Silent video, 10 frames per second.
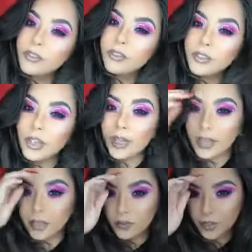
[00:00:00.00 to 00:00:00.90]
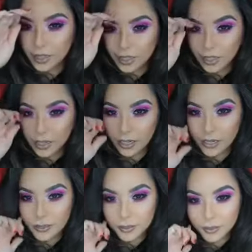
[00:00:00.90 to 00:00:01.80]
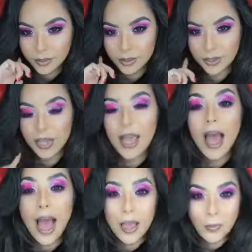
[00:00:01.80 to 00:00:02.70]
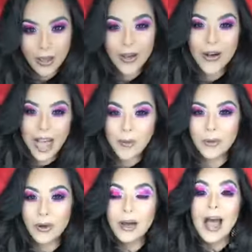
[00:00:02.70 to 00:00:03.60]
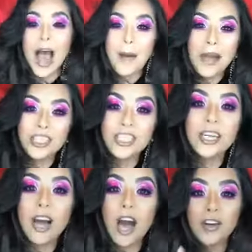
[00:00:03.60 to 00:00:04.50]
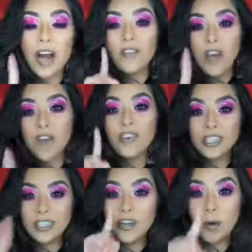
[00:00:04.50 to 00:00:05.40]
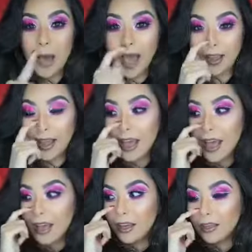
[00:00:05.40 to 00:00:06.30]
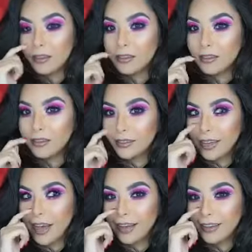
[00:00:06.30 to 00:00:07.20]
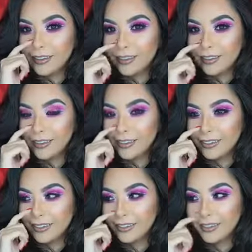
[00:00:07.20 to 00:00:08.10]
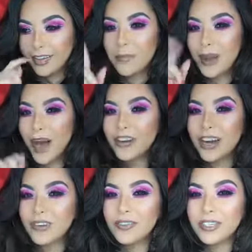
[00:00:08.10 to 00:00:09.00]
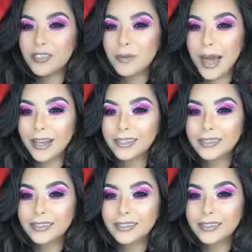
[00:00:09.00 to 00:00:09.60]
Do y'all like the finished look? I will. I will. I'm actually going to autograph every single bag. Yeah. I'm going to autograph every single bag.